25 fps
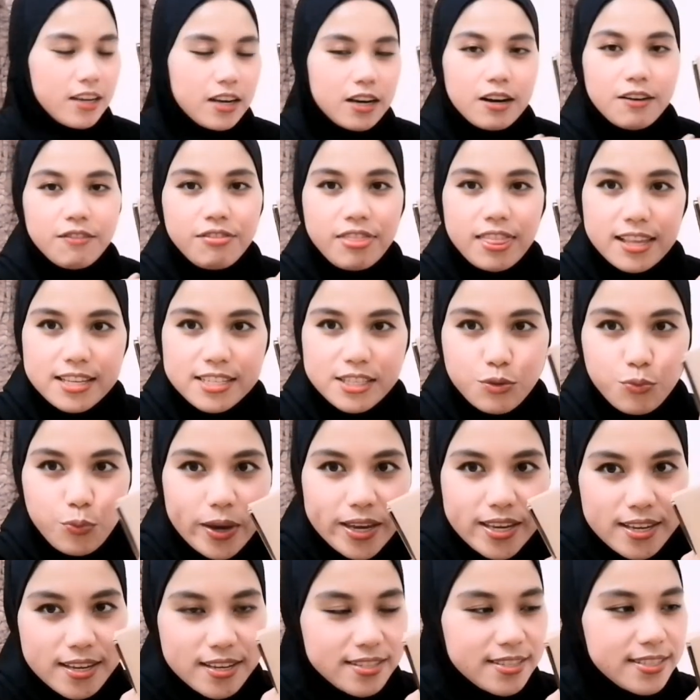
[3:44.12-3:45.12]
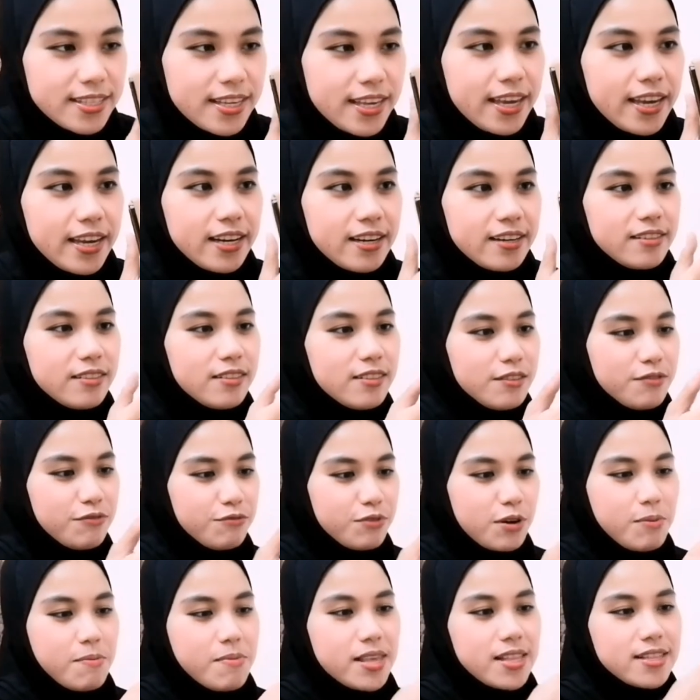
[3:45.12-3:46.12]
of this weighing scale
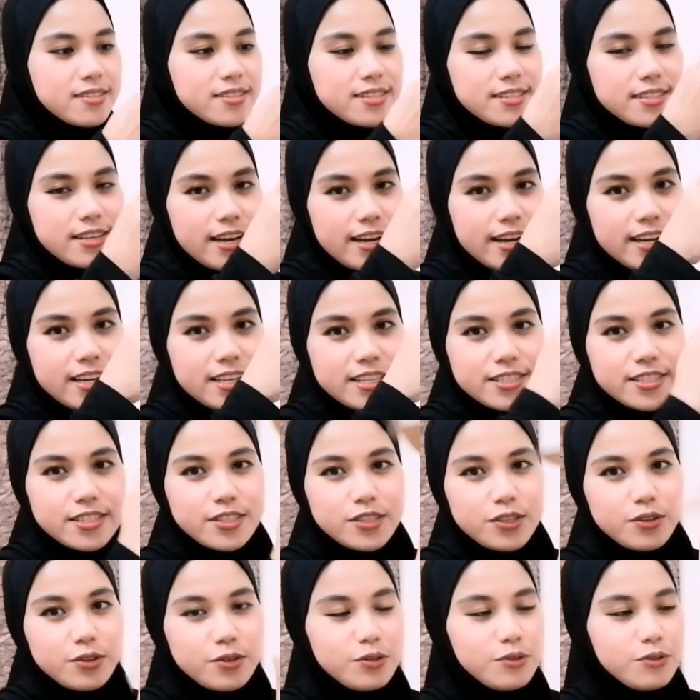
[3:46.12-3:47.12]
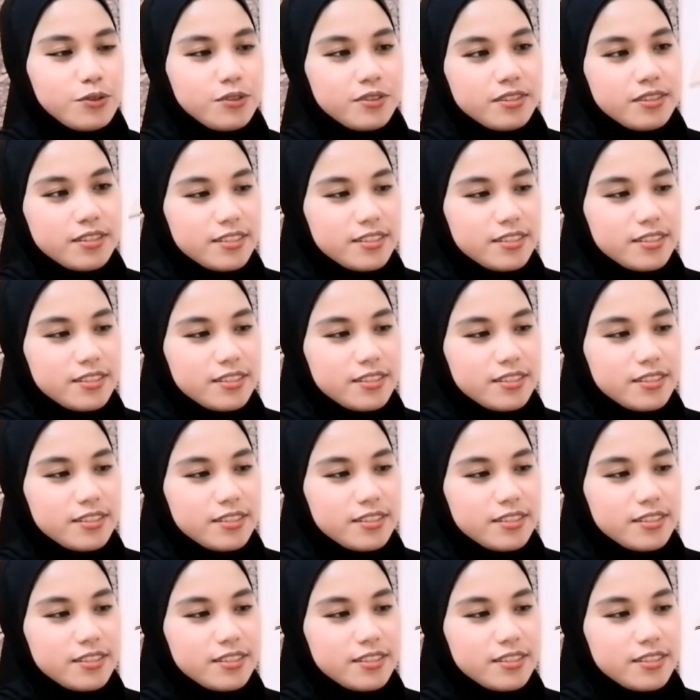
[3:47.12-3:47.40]
from inside. So,